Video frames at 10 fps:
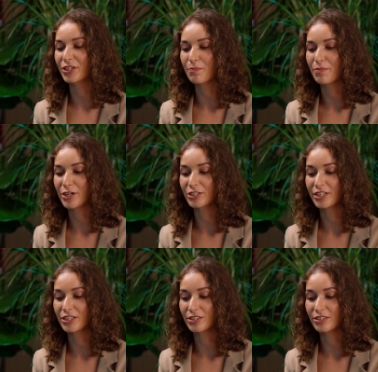compare
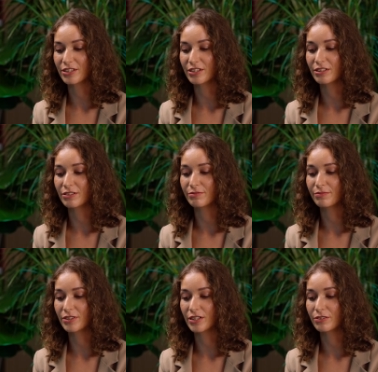these
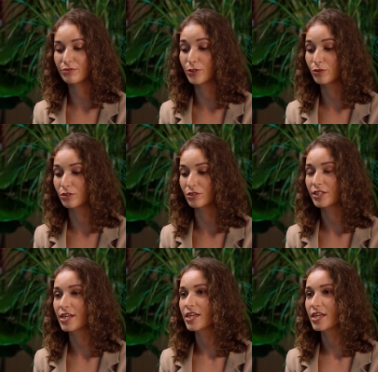fuels,